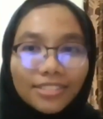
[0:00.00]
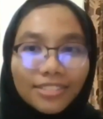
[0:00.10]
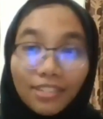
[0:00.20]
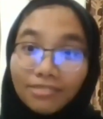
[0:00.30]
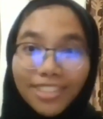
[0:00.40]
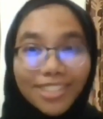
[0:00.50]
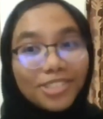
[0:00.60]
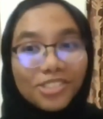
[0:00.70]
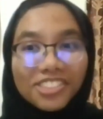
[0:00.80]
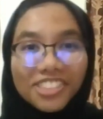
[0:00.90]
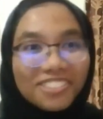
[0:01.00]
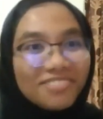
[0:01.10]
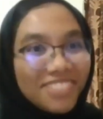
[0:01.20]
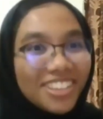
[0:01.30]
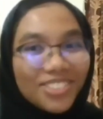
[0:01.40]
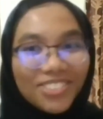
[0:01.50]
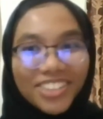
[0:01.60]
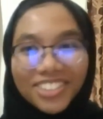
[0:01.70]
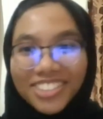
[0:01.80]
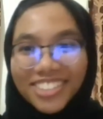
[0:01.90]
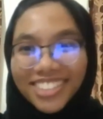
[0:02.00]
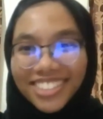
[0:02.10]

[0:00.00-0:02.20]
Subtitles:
Oh, that's interesting. Yeah, that's very interesting.